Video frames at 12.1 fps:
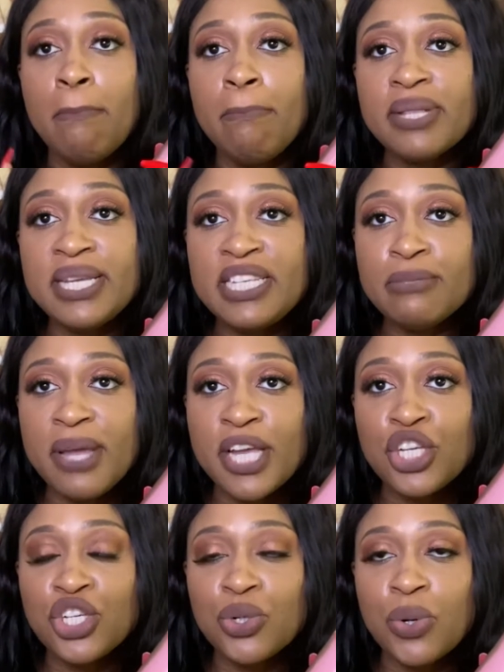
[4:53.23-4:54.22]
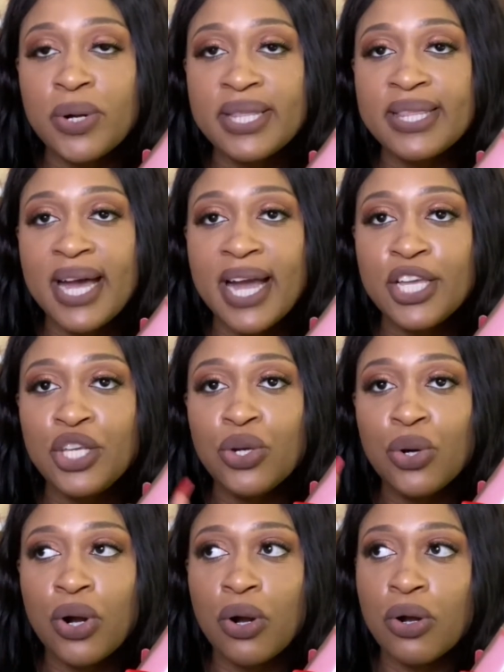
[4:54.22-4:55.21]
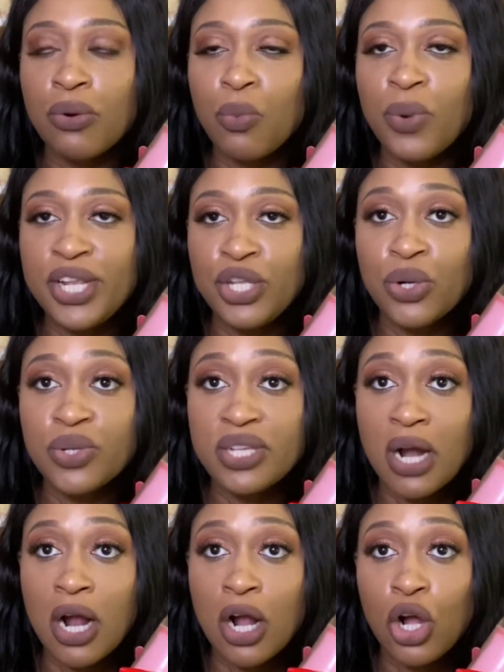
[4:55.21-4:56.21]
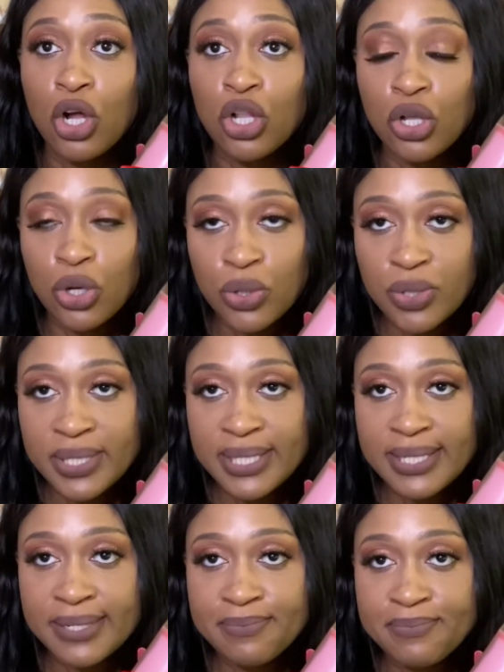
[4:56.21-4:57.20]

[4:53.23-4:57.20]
please make sure that your windows are closed,